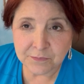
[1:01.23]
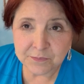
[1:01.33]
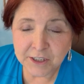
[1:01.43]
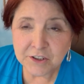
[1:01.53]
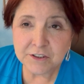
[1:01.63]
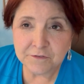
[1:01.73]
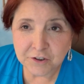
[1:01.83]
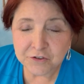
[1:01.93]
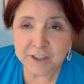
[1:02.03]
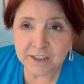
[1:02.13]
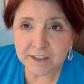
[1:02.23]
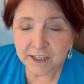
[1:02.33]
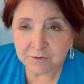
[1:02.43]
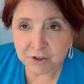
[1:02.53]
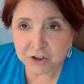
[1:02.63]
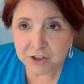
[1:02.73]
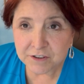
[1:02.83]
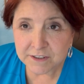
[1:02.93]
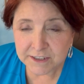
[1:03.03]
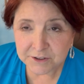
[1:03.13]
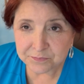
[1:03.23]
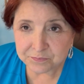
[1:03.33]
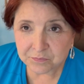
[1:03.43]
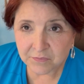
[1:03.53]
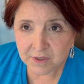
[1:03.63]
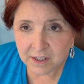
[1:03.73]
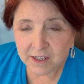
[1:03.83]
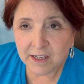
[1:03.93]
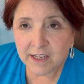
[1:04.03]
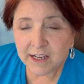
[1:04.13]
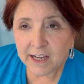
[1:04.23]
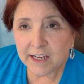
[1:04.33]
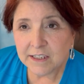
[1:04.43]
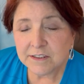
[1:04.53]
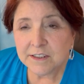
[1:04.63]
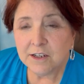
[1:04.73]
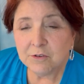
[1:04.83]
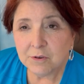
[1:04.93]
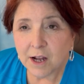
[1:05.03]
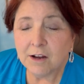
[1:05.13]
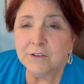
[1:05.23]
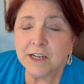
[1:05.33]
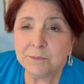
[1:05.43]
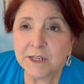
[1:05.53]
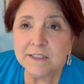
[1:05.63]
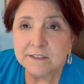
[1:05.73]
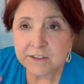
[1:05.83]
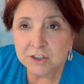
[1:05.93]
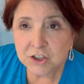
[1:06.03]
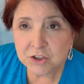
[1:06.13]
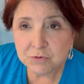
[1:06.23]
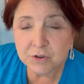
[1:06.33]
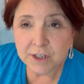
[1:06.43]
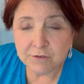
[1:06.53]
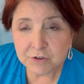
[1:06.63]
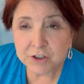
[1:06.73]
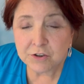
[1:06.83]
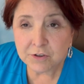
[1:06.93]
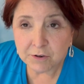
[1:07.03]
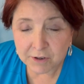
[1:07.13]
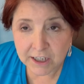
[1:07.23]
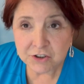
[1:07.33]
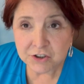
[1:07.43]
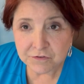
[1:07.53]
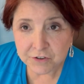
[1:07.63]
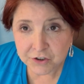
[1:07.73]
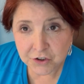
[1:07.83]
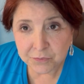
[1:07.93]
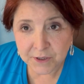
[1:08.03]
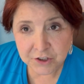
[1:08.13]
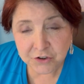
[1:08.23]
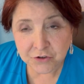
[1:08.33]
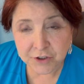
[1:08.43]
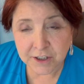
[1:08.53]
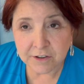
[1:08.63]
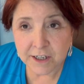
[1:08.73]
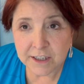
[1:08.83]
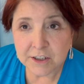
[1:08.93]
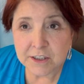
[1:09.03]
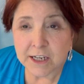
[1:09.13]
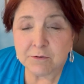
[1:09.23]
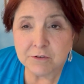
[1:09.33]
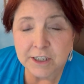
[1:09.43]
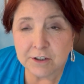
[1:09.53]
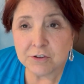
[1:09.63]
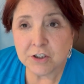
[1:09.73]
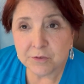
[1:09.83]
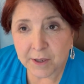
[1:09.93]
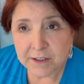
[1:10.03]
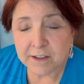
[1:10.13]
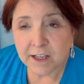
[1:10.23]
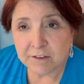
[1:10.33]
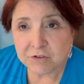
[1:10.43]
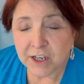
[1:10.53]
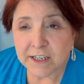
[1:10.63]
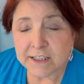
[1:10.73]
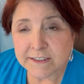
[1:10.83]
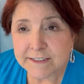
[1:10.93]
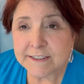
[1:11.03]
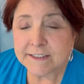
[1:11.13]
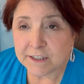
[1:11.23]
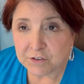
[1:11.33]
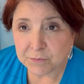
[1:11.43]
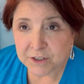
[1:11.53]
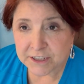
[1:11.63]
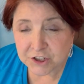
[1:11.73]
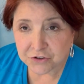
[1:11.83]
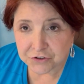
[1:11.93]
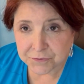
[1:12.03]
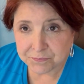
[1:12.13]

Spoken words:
That's the first thing that they want you to do. And so all that means is that you will go to your location for your muster drill, and they will tell you about the life jackets and the safety procedures.